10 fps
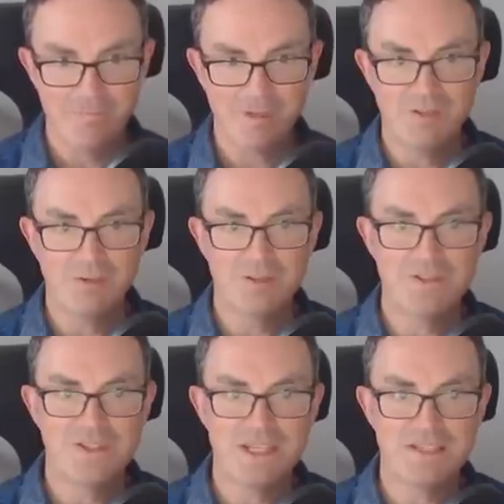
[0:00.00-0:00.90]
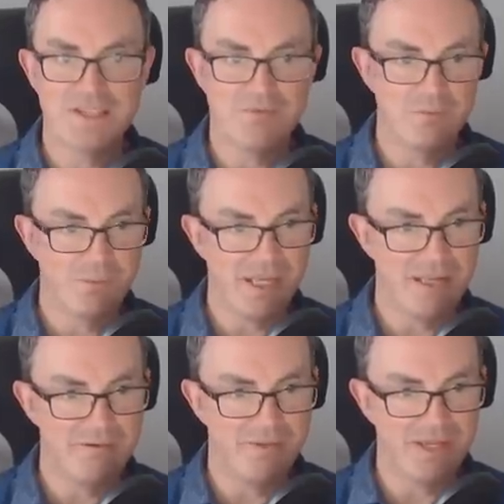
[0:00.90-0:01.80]
I've now got a 6, 7
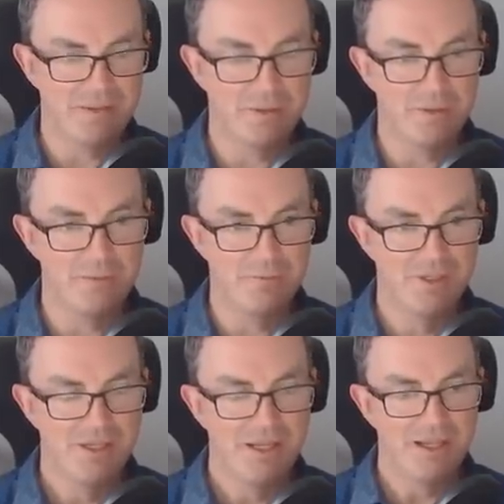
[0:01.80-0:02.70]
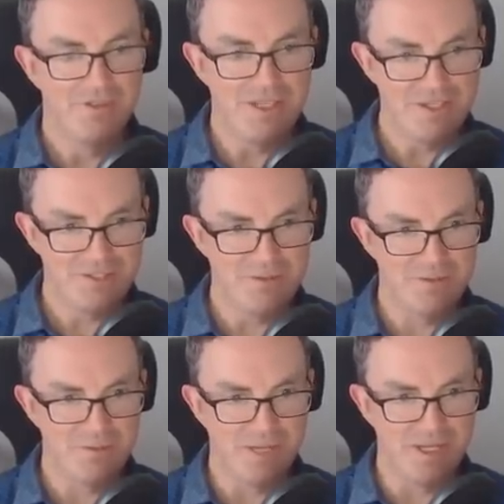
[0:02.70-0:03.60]
pair in that column. And these two
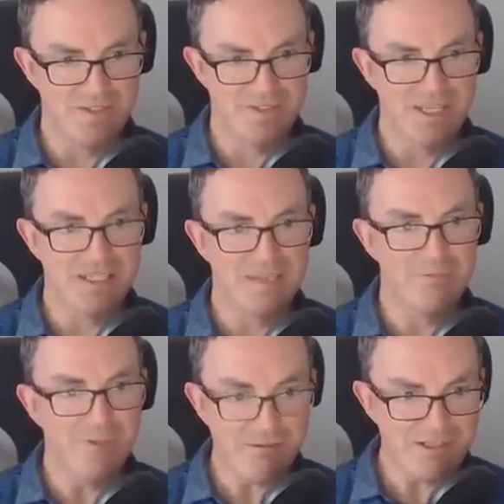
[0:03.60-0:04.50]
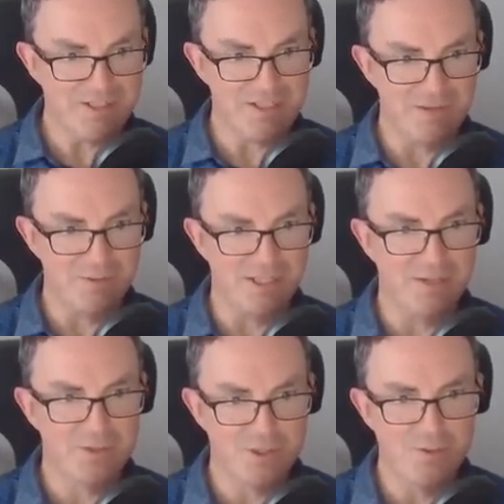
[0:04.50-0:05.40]
squares, taking it very slowly,
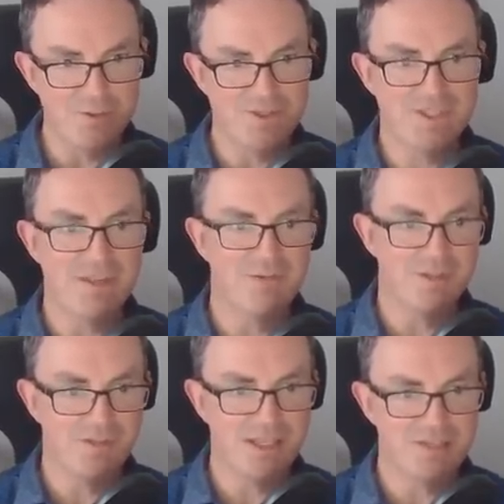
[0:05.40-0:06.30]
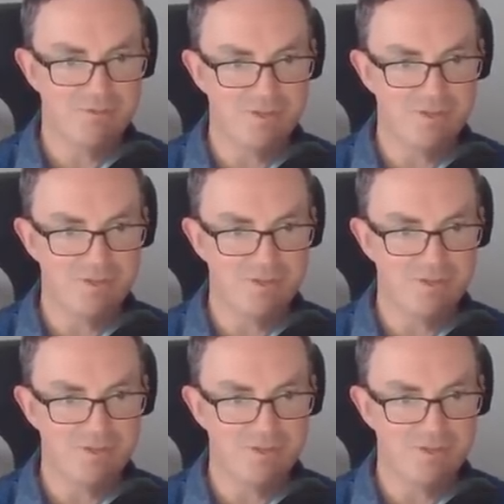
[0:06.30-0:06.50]
are 2 and 7, and that's